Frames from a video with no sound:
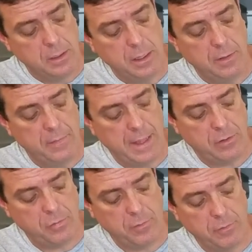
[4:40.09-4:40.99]
and
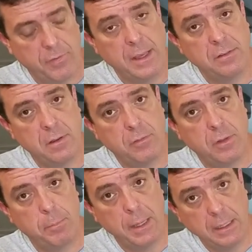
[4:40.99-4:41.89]
that's from the face of
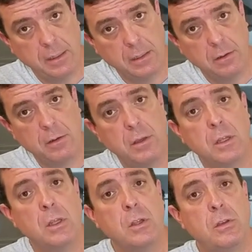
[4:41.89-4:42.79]
the pinion
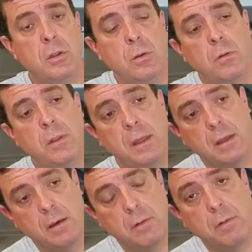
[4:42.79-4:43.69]

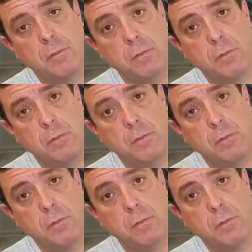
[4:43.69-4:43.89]
to